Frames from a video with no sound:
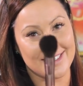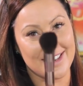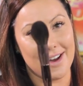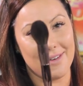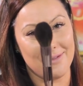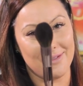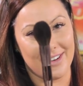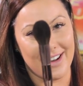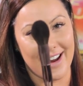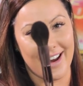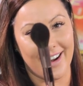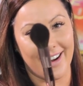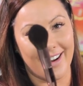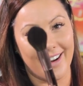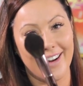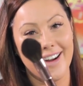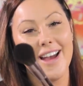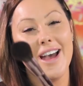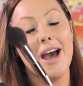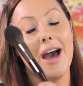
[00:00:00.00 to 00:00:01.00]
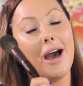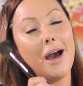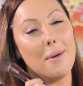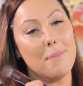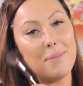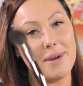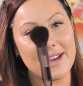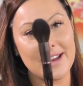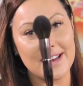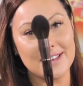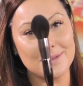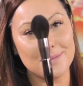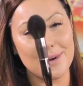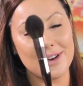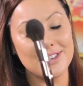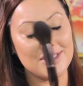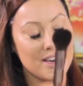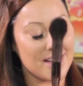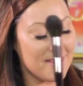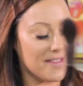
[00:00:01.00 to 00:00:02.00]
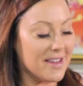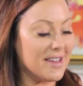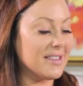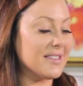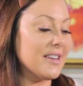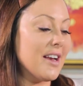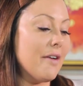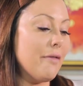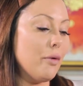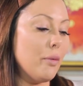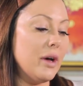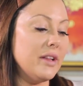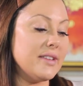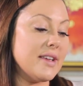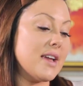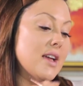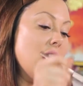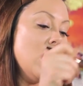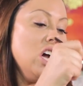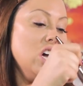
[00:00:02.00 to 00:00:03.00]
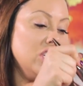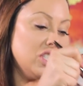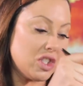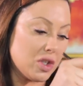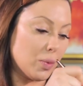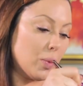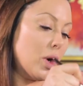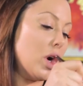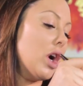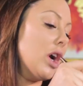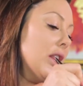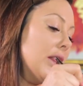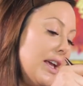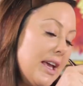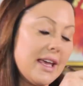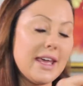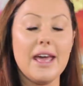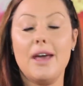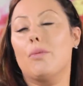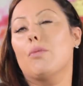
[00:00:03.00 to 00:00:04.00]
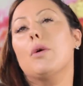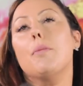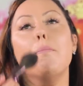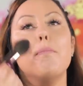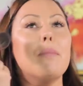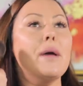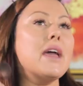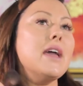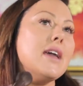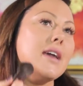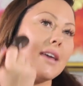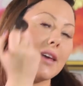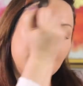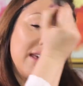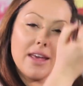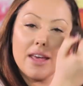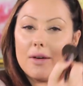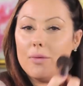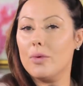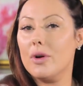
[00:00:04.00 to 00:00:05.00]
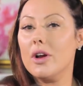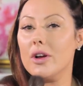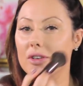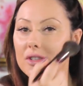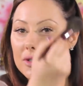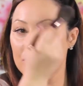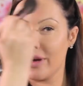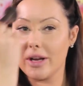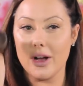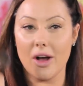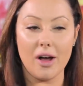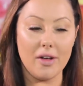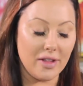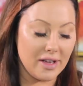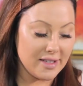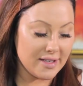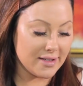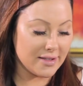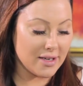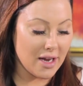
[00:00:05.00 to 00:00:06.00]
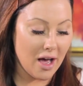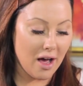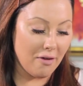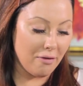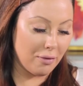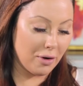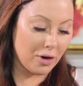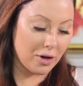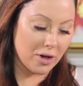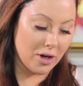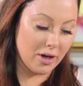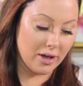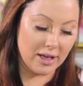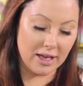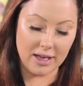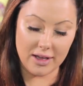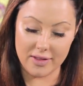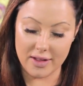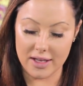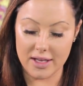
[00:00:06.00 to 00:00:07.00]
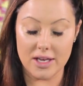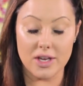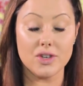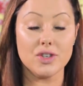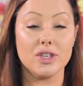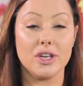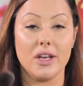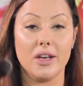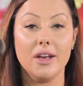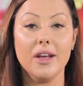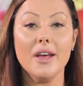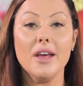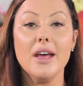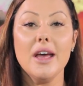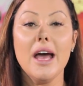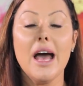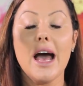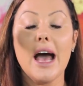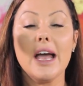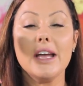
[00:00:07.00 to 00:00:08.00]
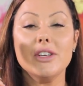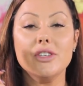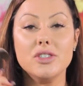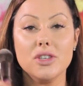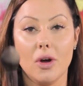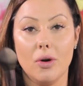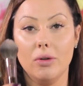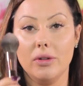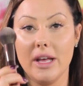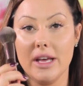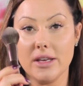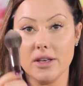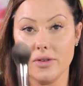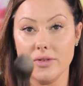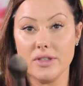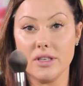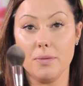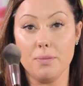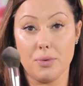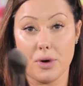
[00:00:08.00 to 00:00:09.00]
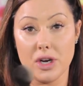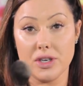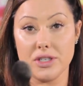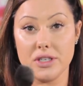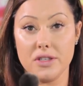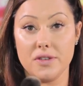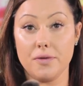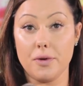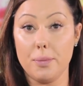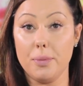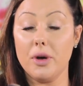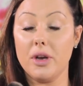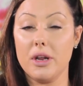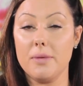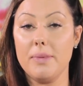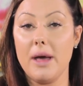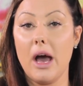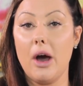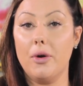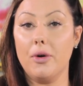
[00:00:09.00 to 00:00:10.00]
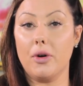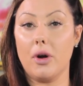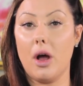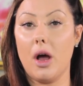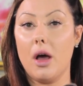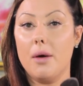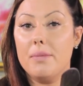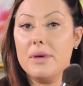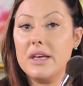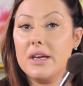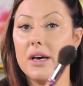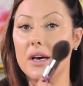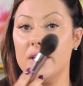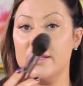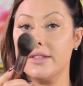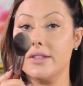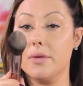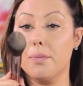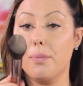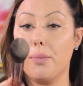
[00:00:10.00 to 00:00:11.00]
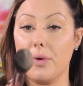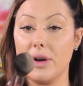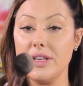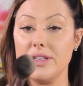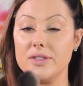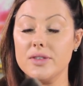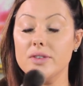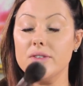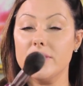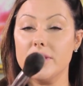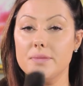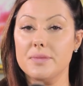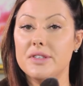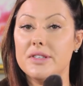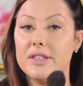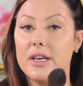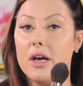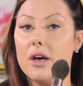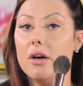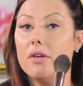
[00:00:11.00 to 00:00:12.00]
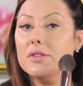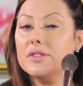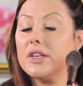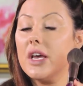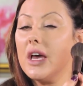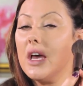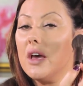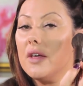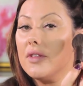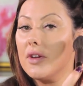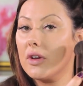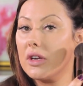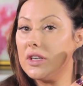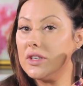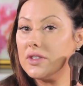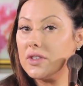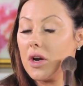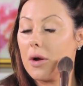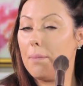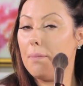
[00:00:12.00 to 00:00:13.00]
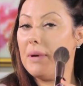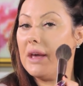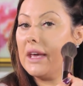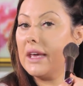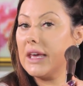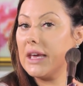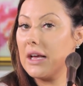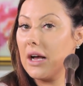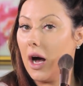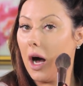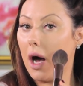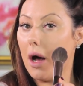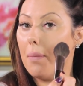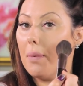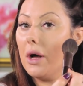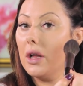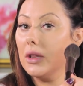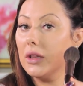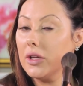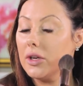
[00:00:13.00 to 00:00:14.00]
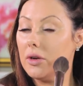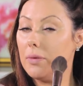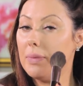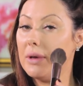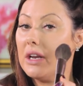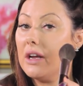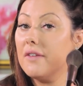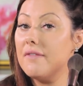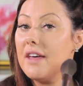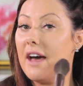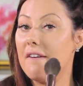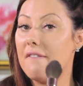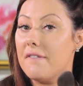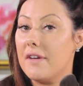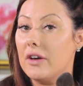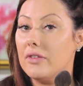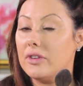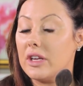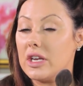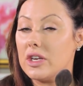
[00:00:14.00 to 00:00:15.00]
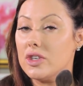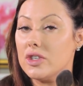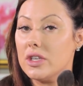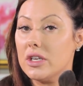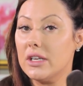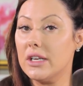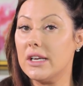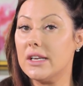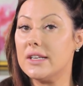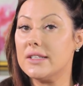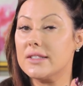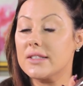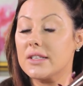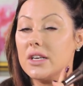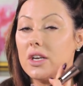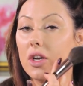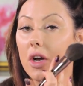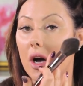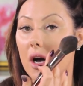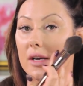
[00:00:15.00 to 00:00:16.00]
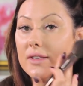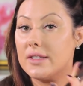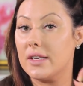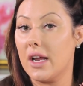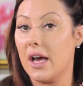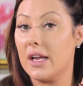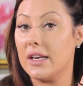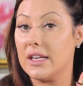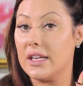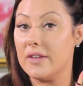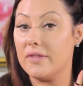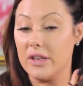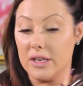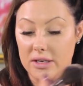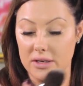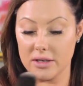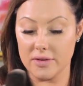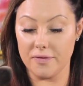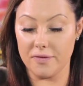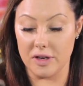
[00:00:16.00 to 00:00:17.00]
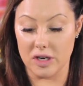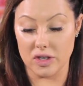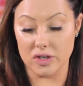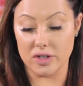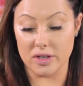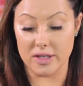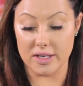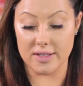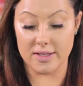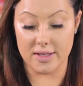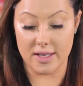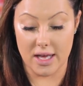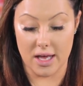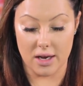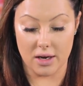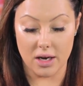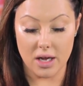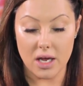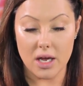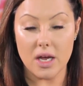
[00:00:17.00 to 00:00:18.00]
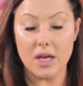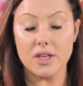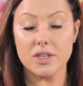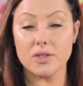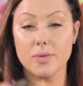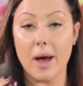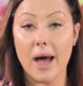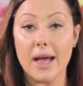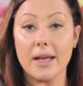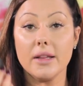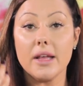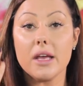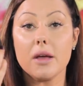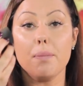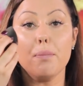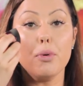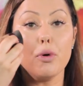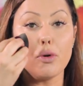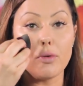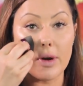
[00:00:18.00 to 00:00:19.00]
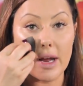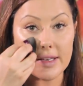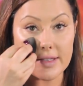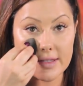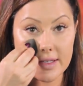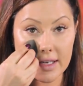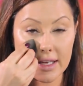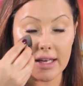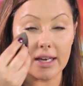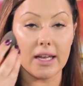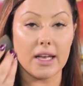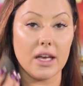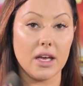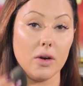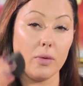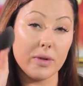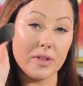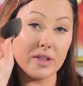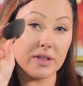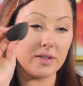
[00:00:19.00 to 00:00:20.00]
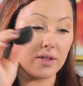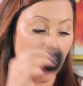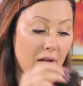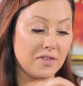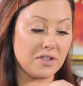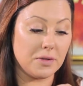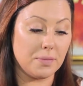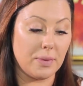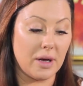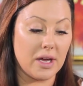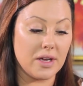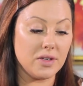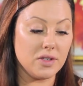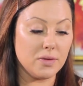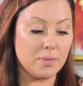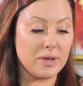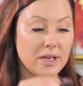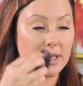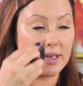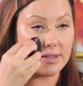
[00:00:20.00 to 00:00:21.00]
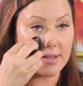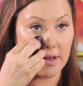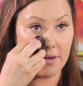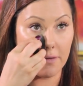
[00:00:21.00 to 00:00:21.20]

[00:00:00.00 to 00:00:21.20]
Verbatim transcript: somewhere, a big ass brush like this, and everyone's like swirling it, and we're baking, and we're doing all this stuff, we're cooking in the kitchen. I don't like using brushes for putting powder on because the bristles themselves, they're gonna start picking up a little bit of that foundation, and it's gonna cause an uneven finish to the skin. So I like pressing it in with a soft sponge because I